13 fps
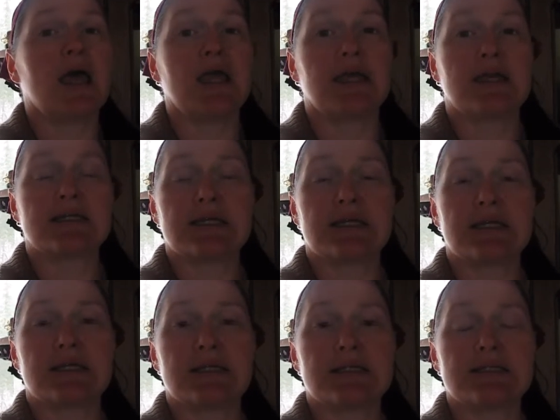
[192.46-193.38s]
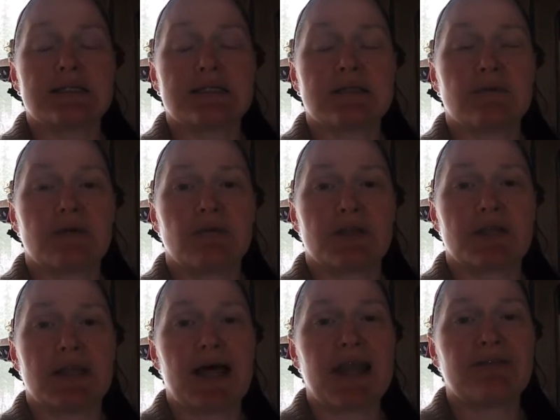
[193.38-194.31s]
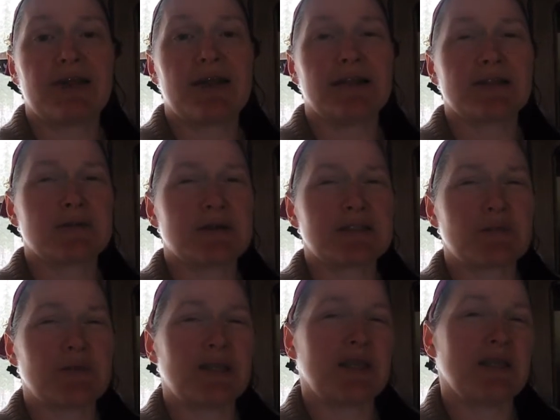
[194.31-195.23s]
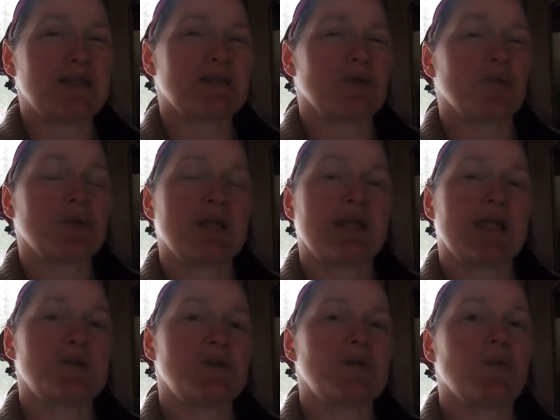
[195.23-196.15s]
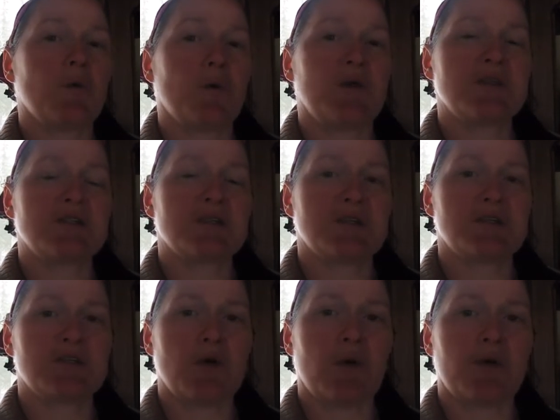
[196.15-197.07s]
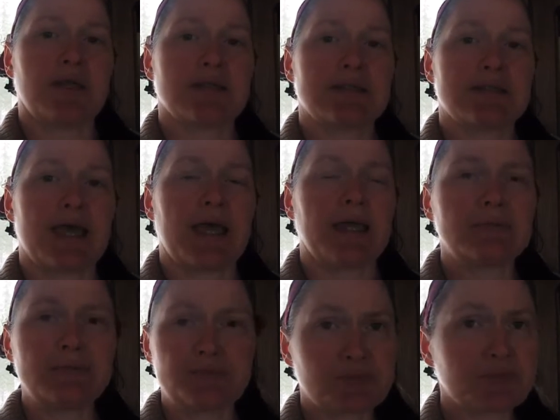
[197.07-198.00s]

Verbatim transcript: It is with a lot of eggless recipes, they're really like too moist and doughy inside.